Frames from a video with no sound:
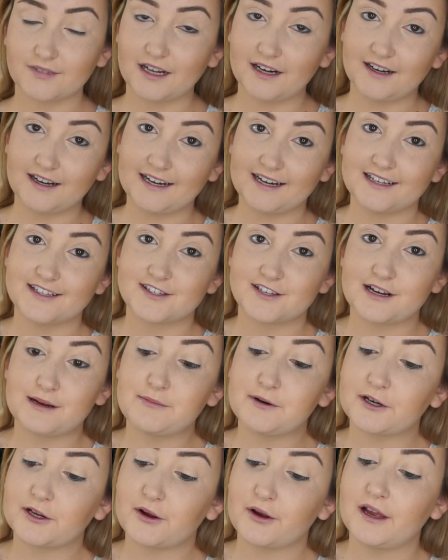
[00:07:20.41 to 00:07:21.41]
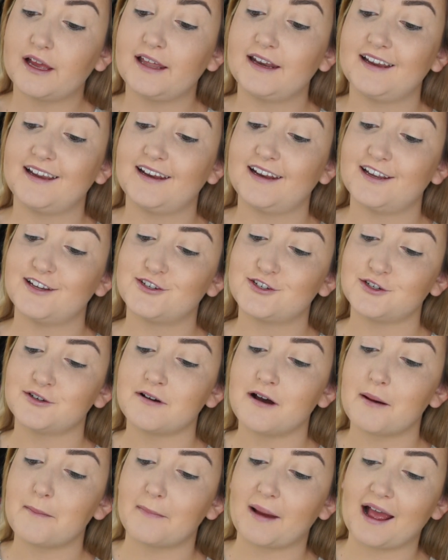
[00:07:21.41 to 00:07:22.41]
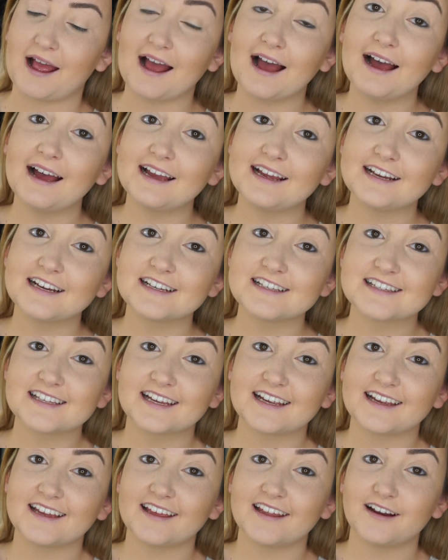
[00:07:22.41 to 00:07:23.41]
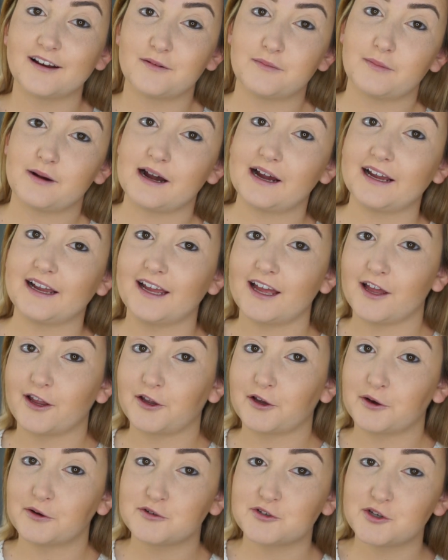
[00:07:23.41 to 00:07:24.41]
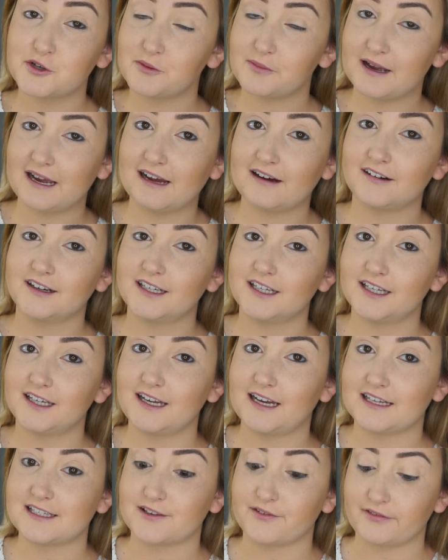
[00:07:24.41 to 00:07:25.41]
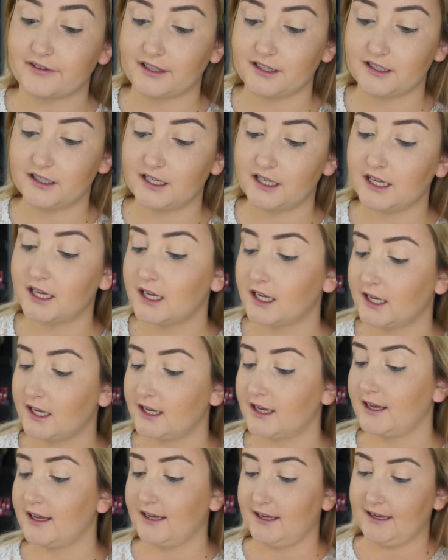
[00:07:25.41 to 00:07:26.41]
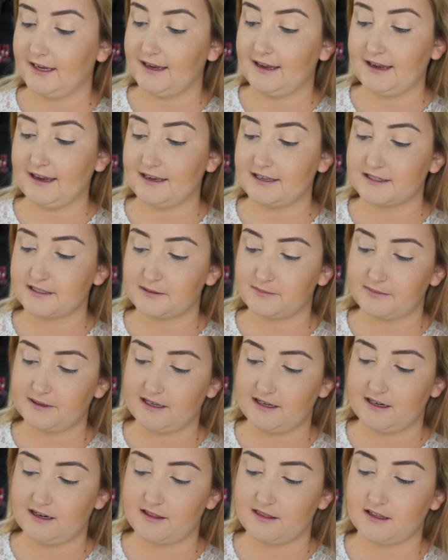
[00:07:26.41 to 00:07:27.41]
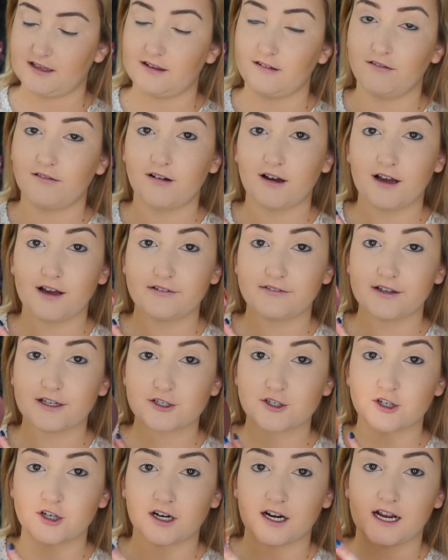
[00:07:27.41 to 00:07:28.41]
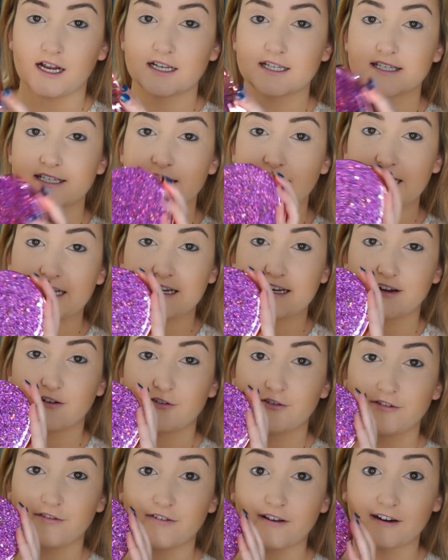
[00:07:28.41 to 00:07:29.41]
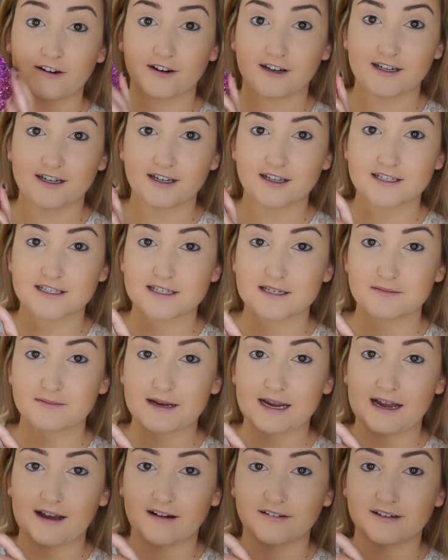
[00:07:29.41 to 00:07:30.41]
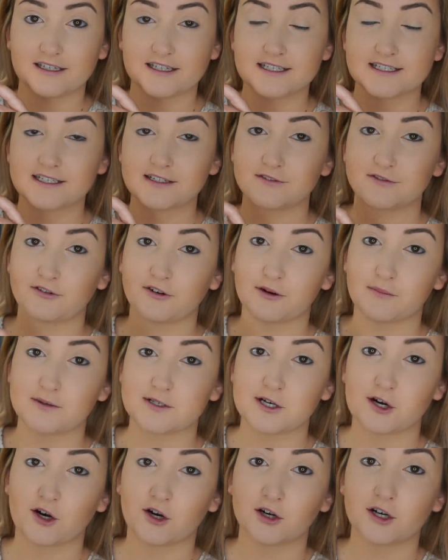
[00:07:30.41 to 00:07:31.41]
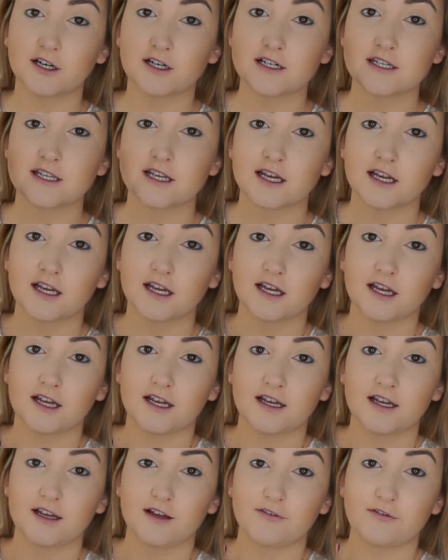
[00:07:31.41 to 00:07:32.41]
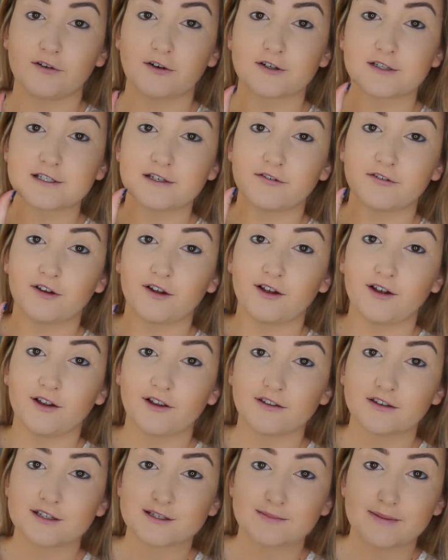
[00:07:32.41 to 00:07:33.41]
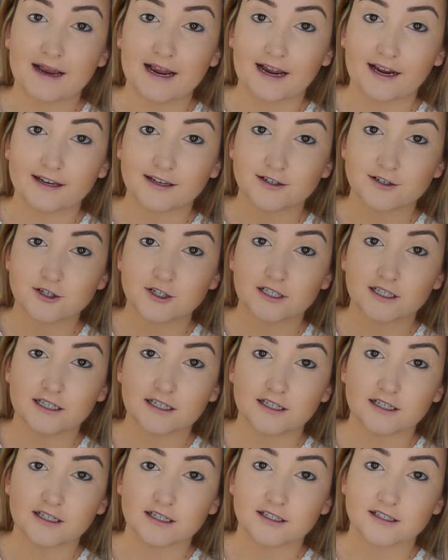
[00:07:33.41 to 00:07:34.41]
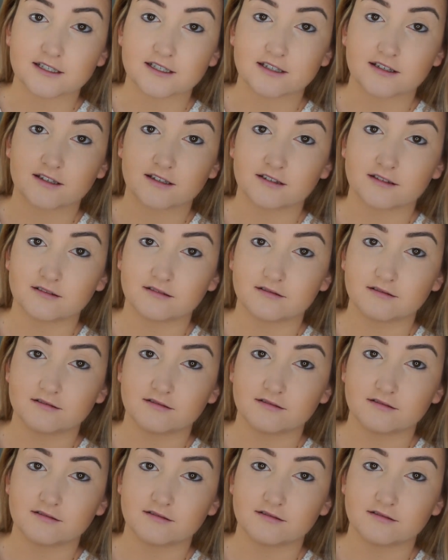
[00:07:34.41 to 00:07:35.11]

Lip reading: Alright, so I'm gonna go ahead and do my eyes, and my go-to palette as of lately has been the Love, Trust, and Fairy Dust palette from Tarte. First of all, this packaging is